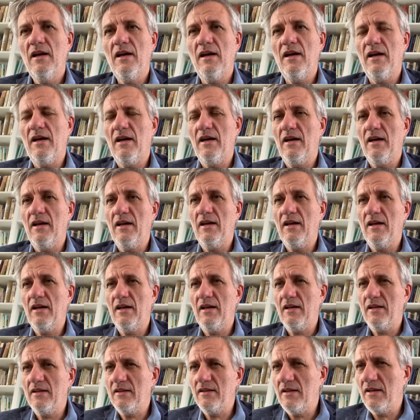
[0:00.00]

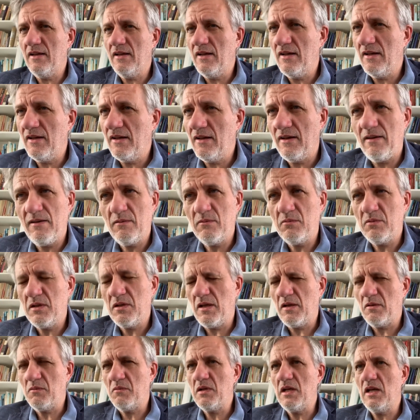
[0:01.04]
And
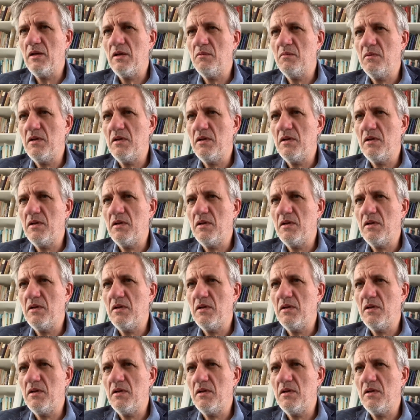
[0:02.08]
we are really,